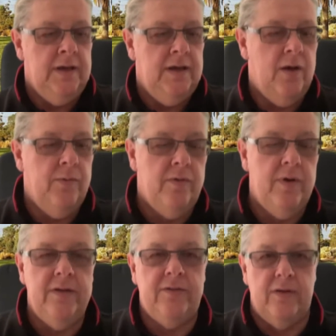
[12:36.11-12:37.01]
You know, we
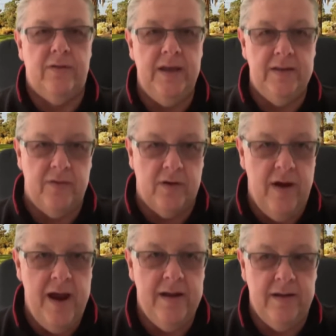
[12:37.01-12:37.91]
really took things for
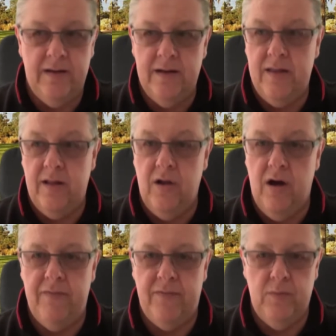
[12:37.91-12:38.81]
granted, you know, the
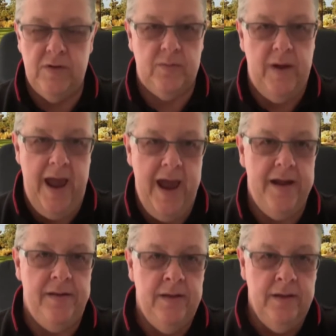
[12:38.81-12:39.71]
life in which we
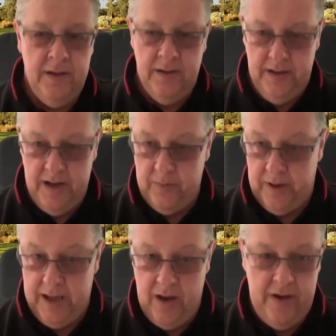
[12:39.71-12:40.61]
had. You know, we
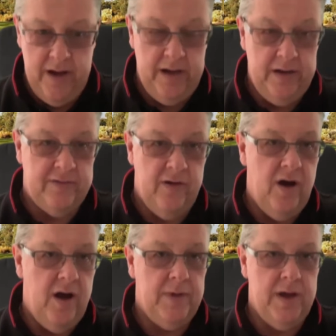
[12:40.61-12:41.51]
can go out any
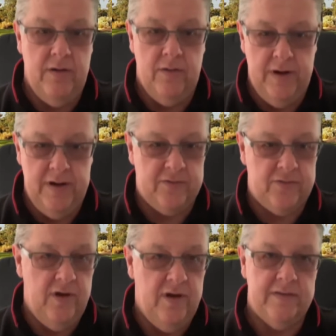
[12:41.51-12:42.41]
time, go to
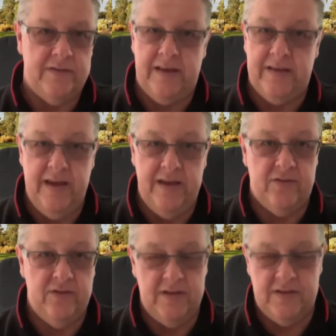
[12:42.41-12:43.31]
restaurants,
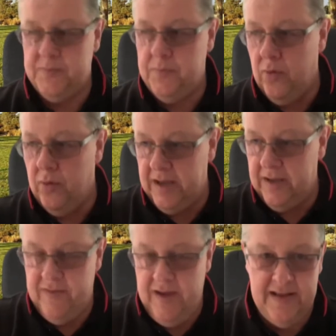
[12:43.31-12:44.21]
etc., sporting
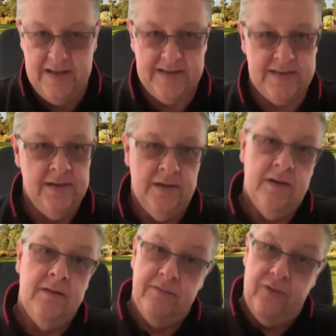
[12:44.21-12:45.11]
events,
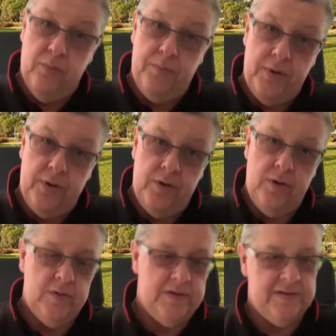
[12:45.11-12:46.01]

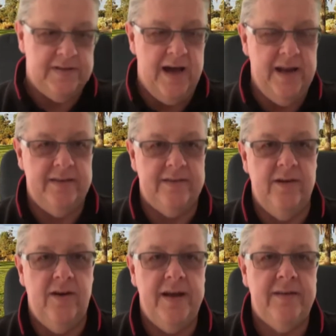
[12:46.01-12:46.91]
football, which is starting
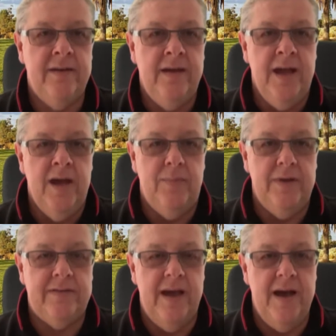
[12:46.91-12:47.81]
tonight.
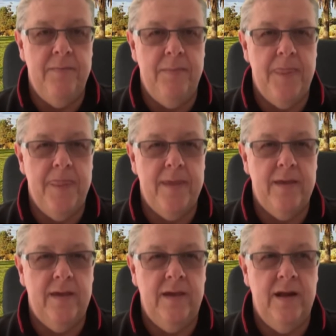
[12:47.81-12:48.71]
But,
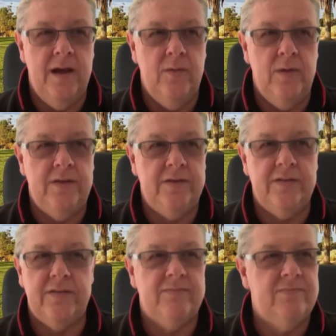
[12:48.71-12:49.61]
you know, we
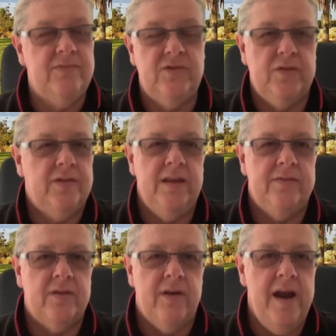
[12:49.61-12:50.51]
just took things
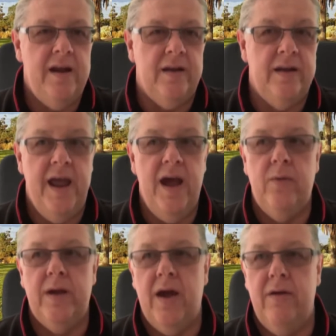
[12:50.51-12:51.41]
for granted. Now
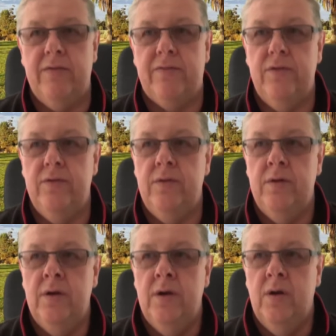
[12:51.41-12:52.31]
we're going through
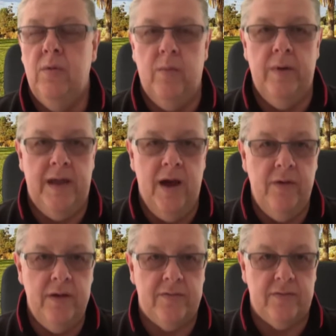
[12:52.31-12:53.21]
what we're
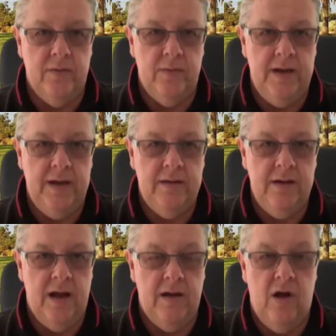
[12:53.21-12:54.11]
going through.
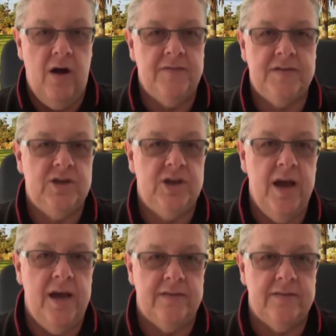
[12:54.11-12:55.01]
You know, lives
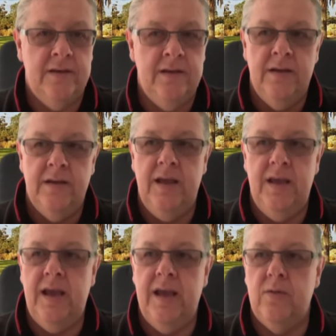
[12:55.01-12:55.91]
changed. You
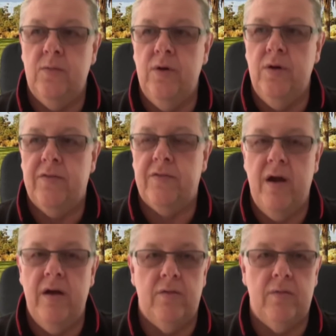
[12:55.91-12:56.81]
hear the word
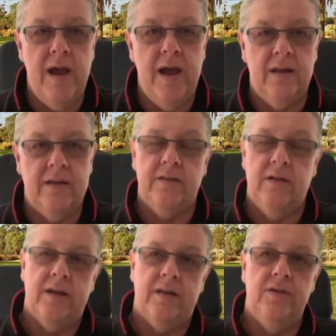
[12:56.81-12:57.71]
thrown around, it's
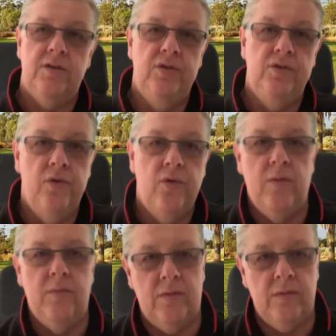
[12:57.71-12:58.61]
like the new
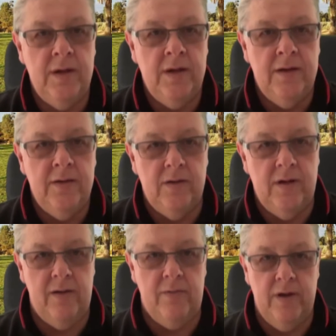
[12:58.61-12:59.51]
normal. Well,
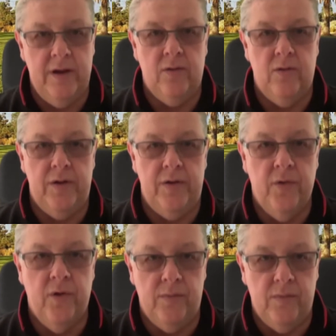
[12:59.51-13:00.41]
I don't really call it
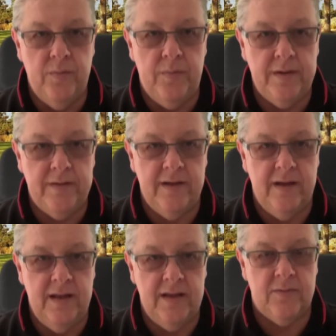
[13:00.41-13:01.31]
normal, but
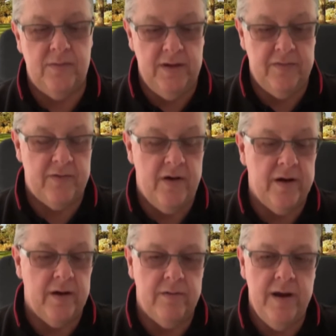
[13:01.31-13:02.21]
that's what they're
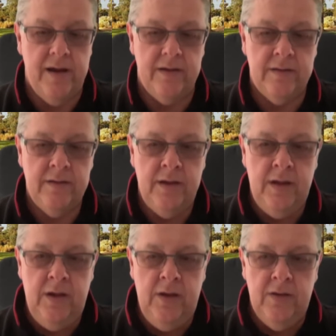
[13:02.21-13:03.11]
throwing around.
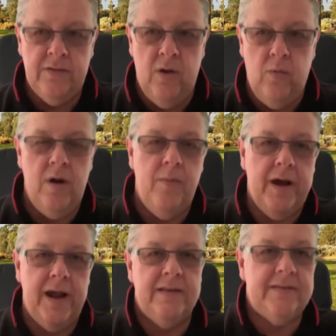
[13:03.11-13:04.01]
So what am I
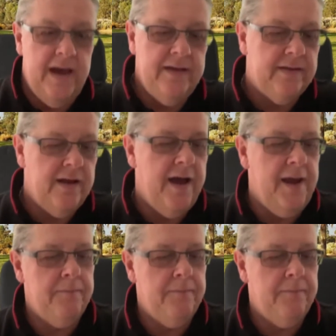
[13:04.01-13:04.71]
going to say today?